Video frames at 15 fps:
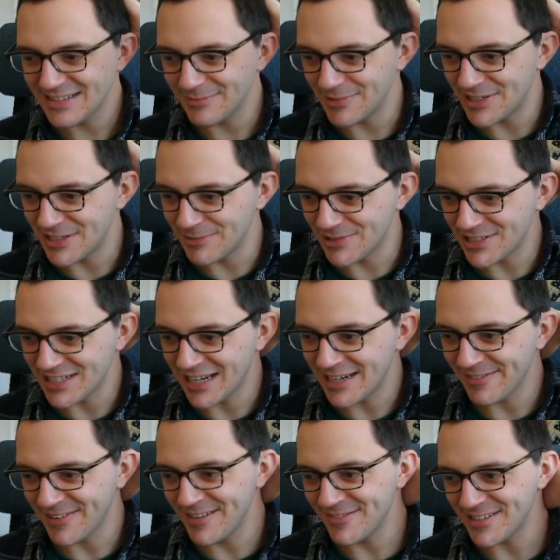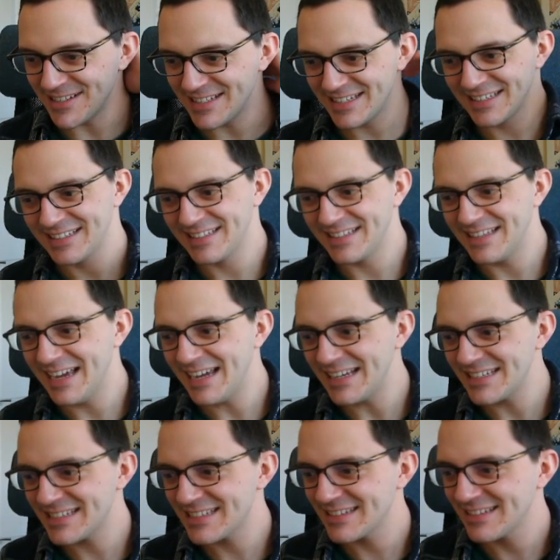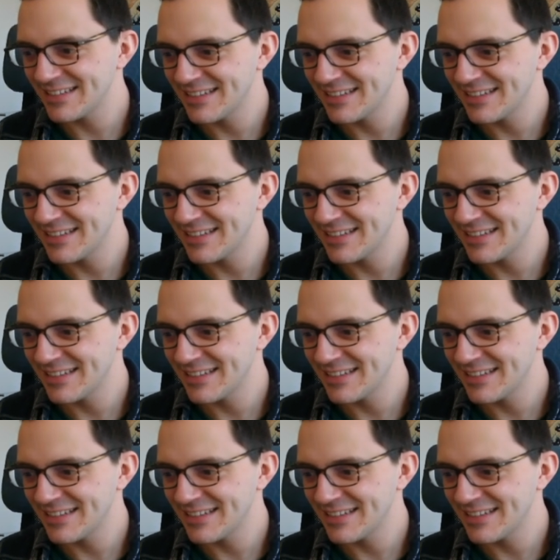Wishy-washy, hand-wavy, yes.